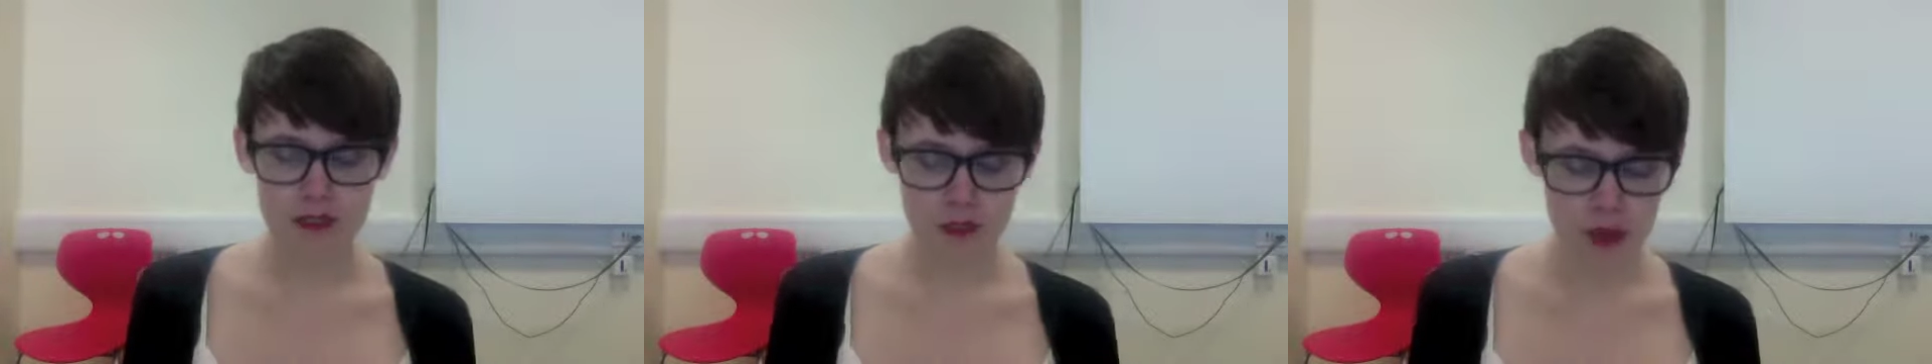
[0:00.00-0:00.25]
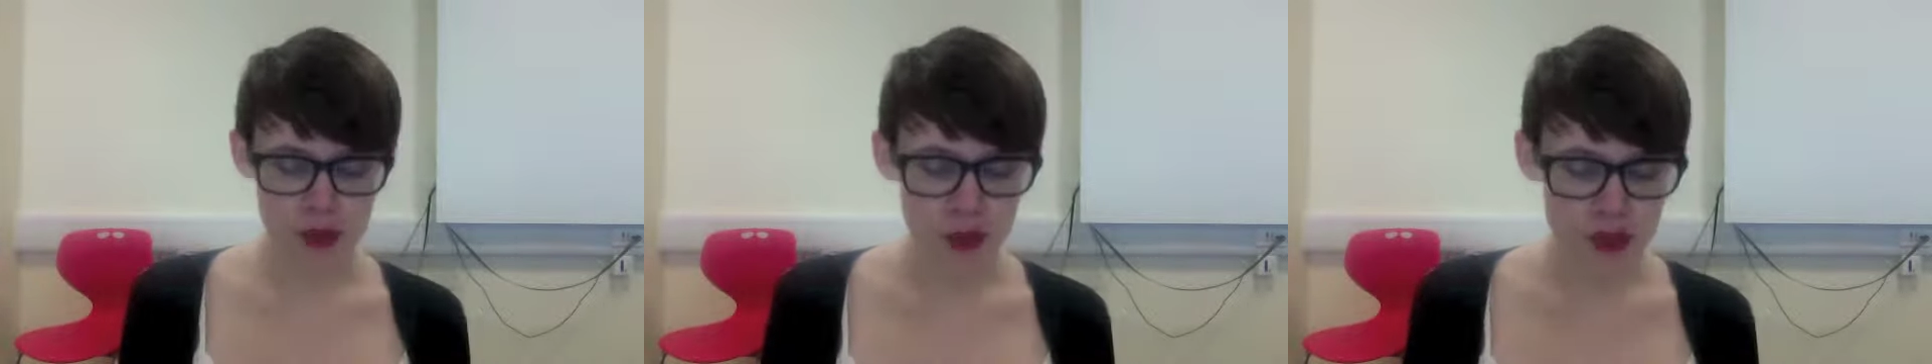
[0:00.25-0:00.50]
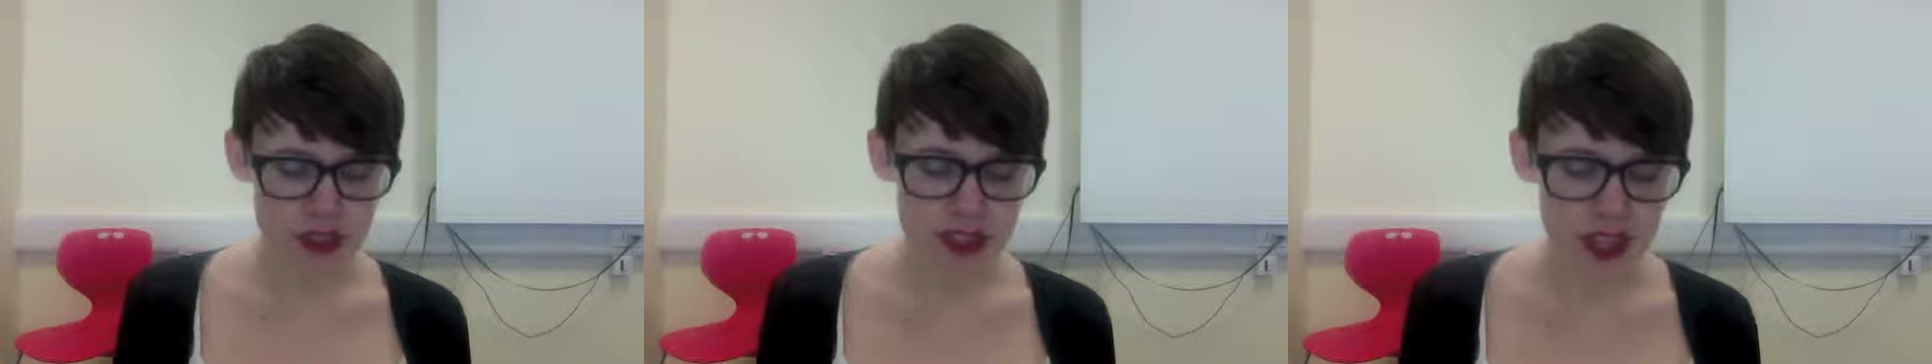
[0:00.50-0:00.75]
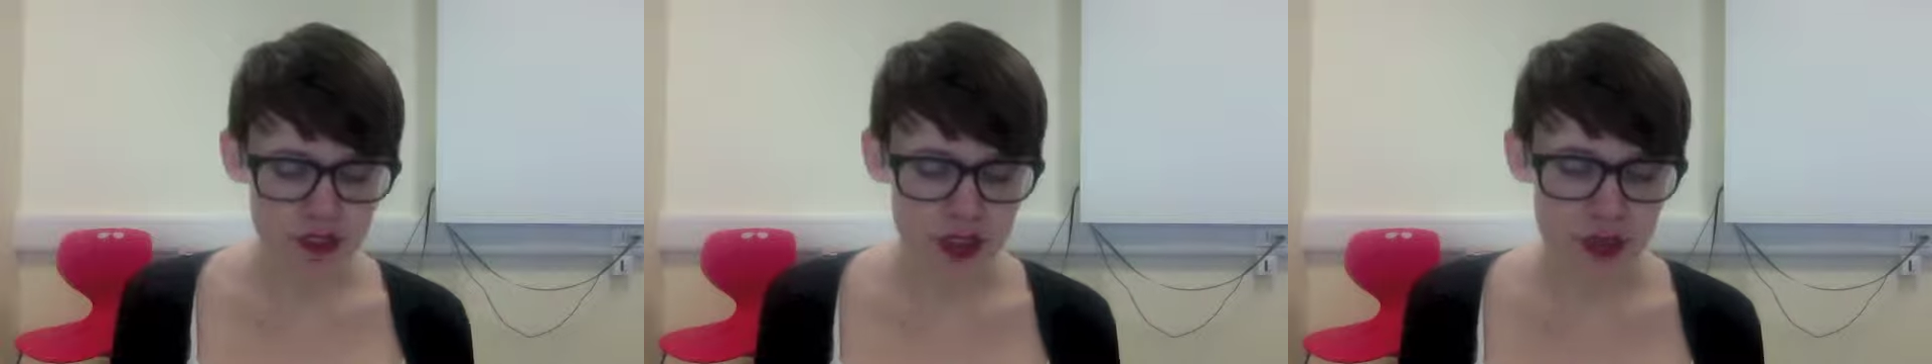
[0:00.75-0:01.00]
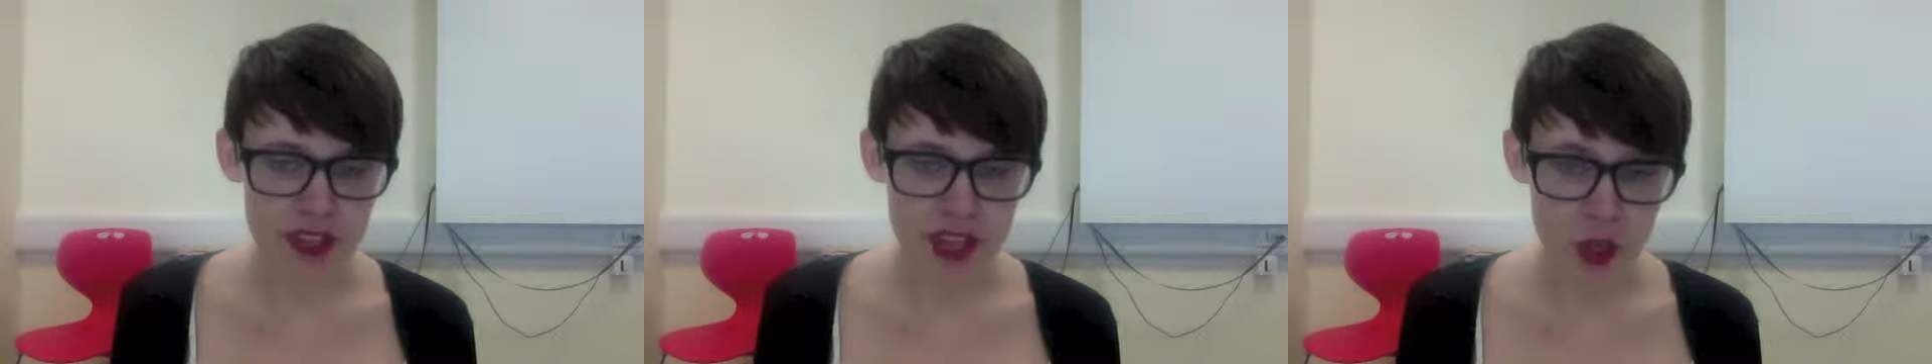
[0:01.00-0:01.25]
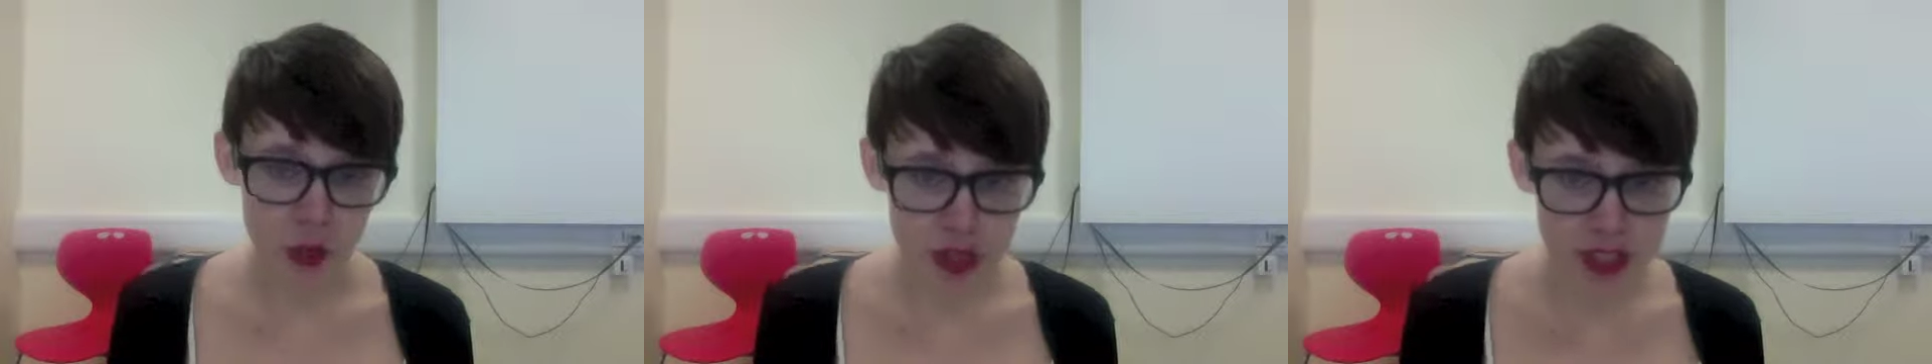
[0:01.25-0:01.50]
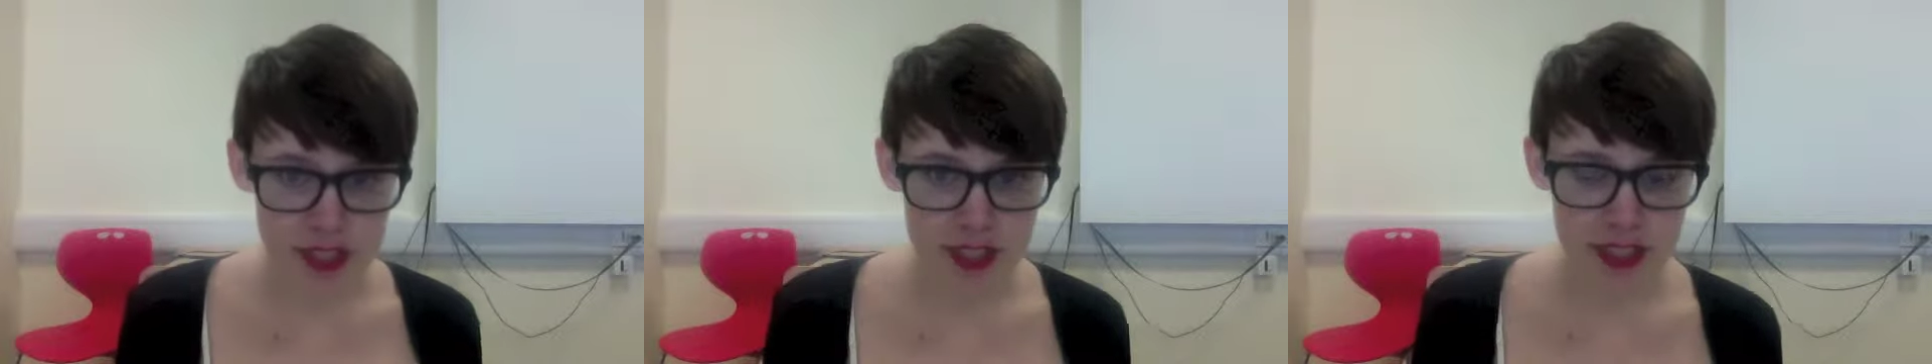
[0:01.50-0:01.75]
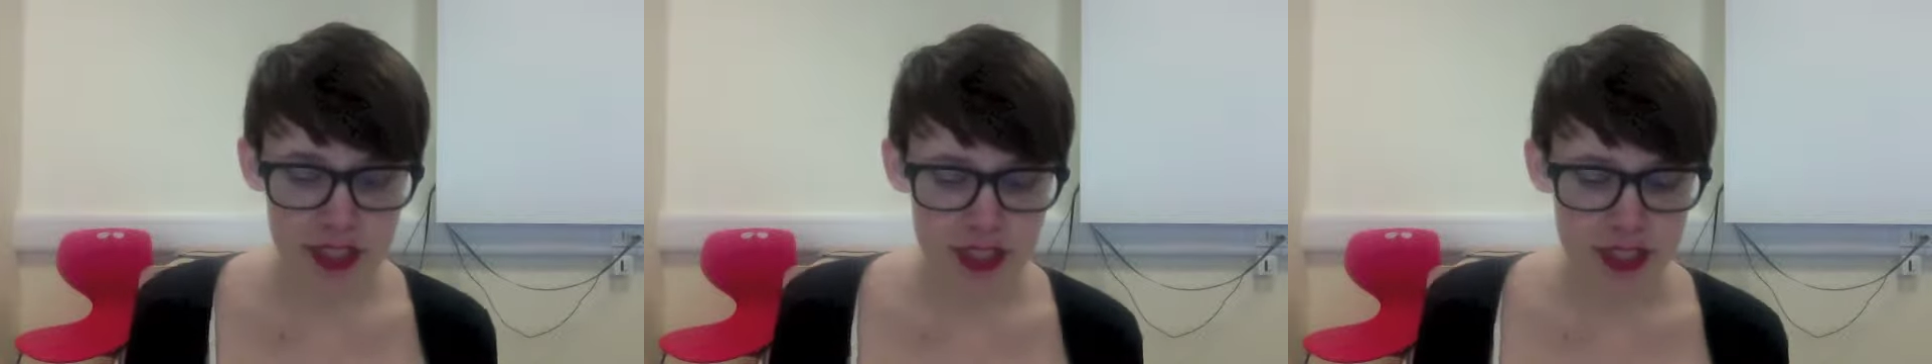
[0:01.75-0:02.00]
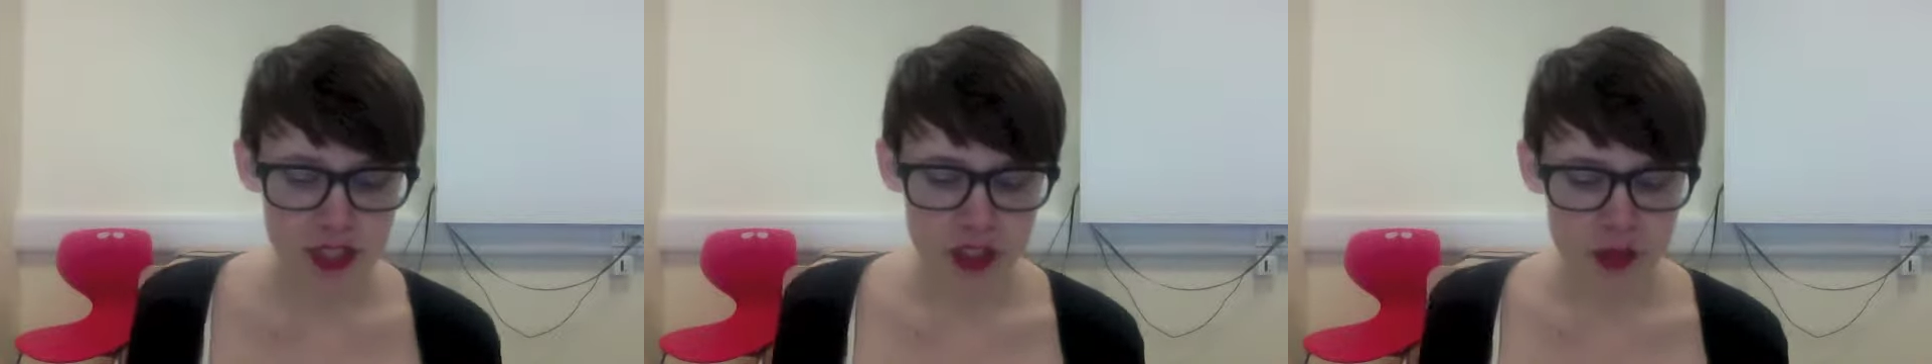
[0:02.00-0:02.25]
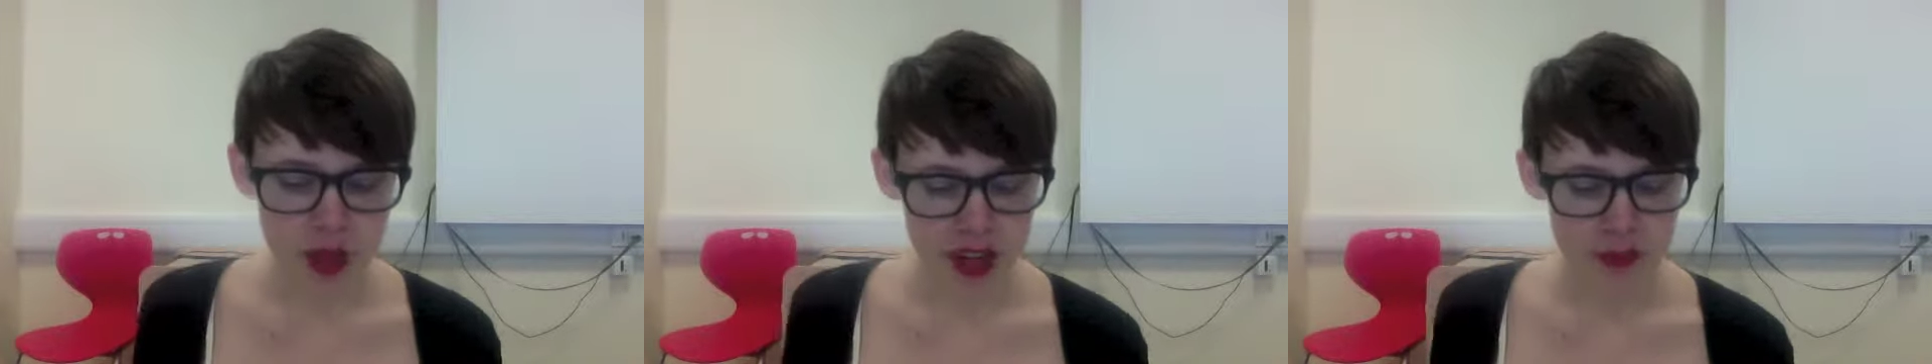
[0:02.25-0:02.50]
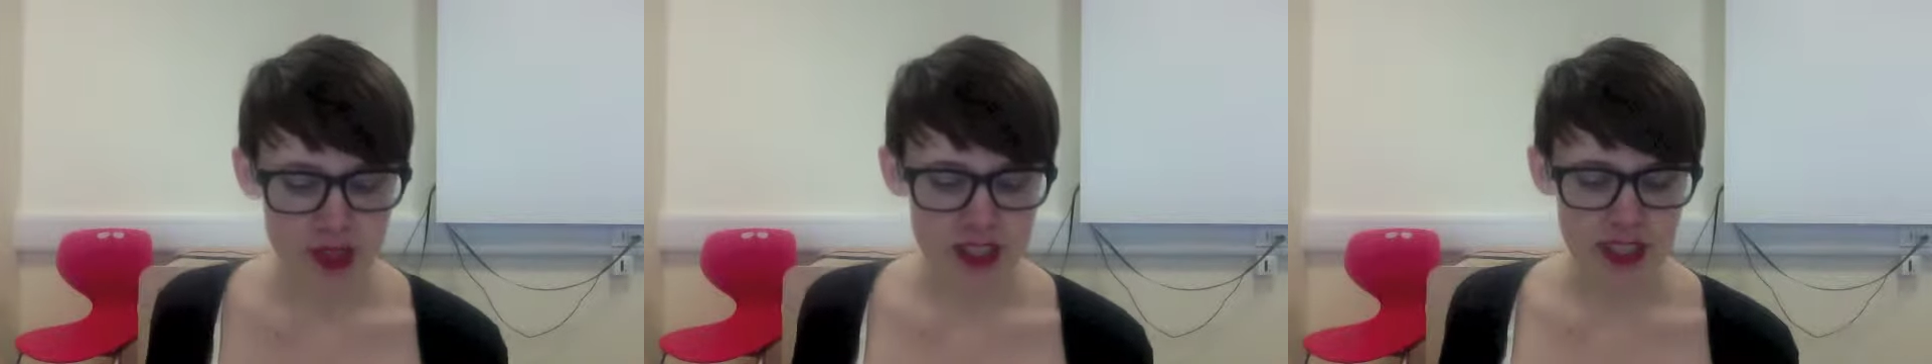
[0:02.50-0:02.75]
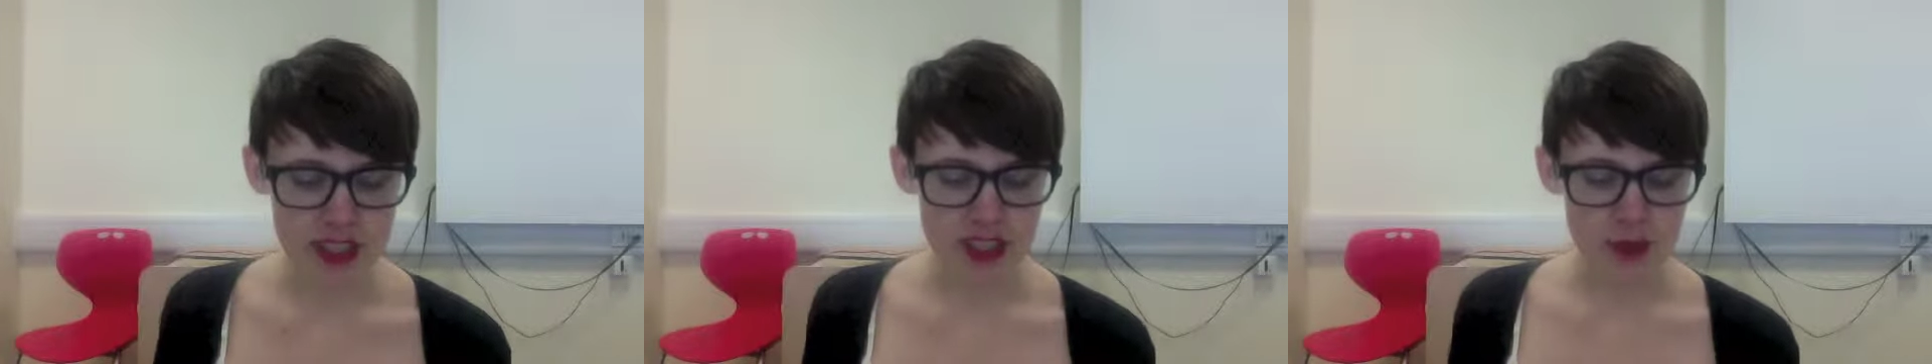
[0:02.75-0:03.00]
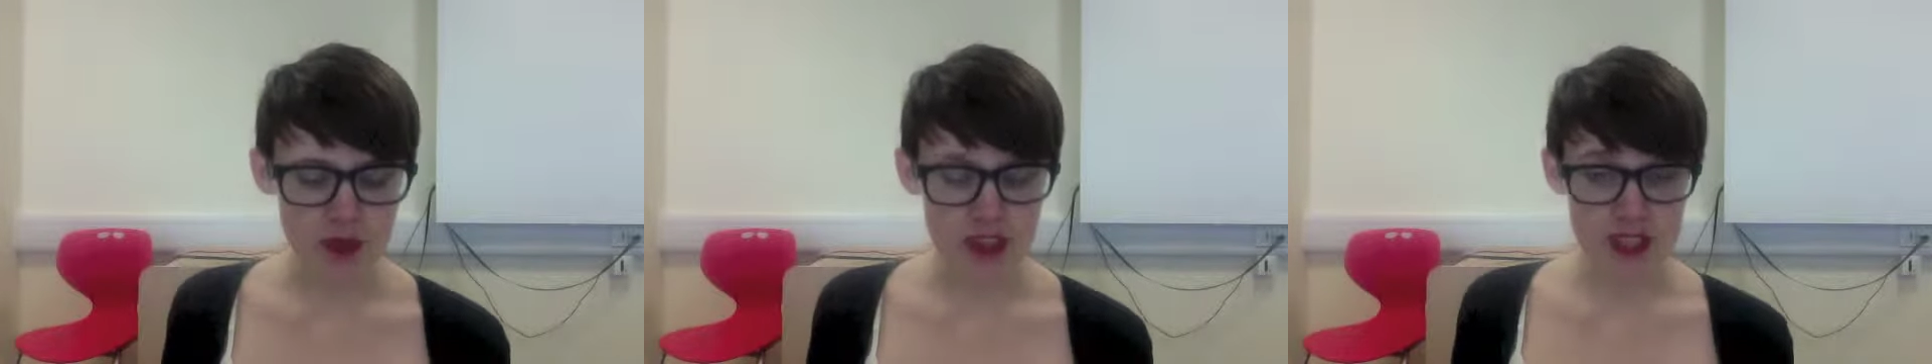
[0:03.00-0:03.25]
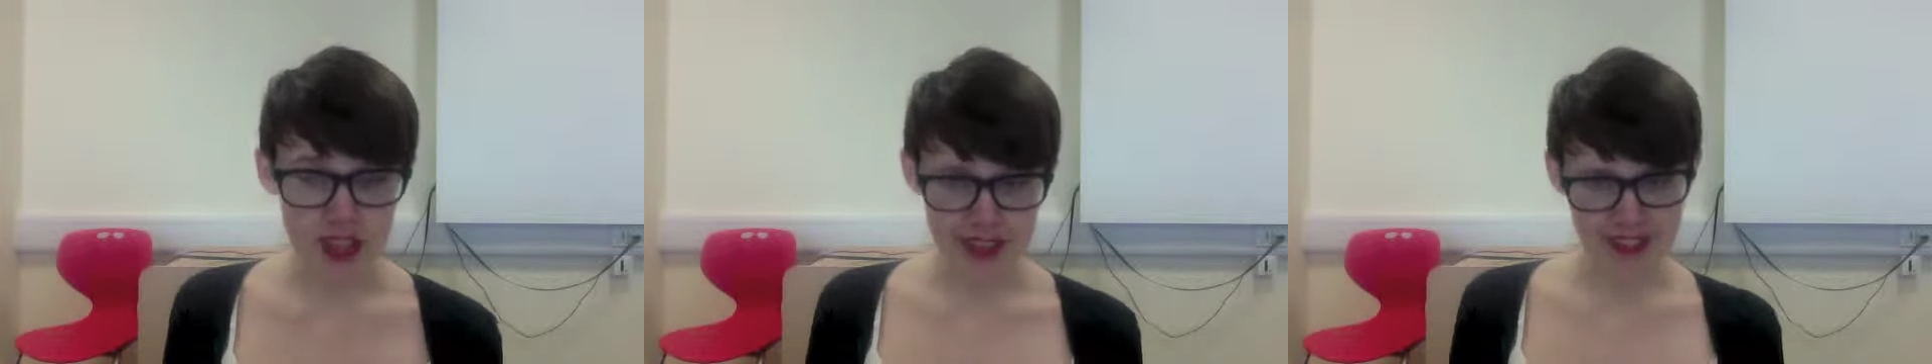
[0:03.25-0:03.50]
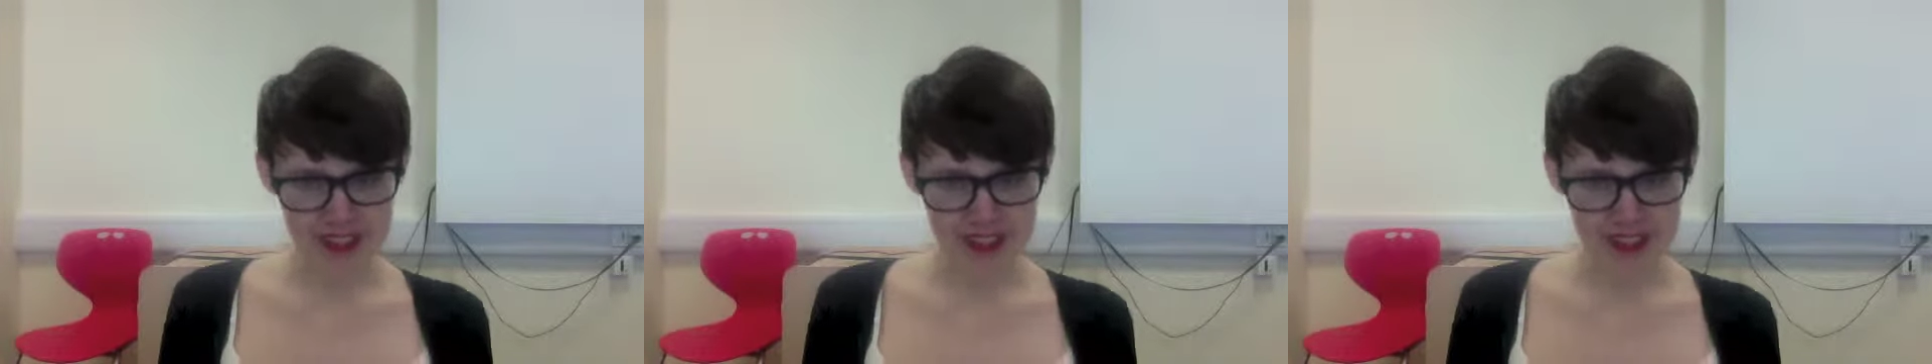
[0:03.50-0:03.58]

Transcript: responses, I found that they agreed unanimously that some of the certain